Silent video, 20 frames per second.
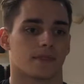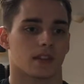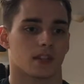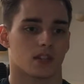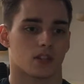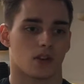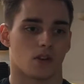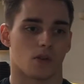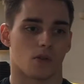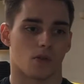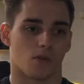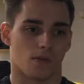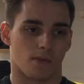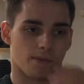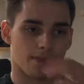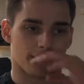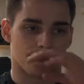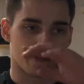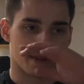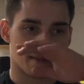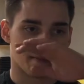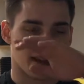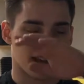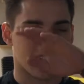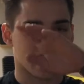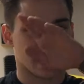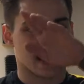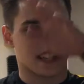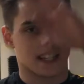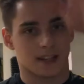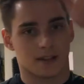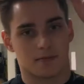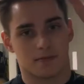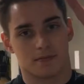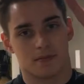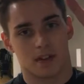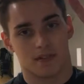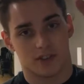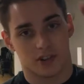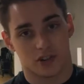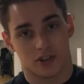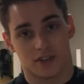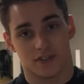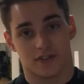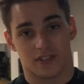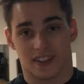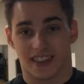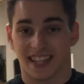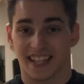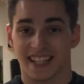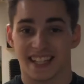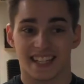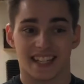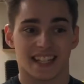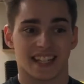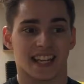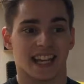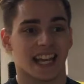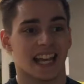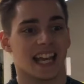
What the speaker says: So the mechanism of injury for this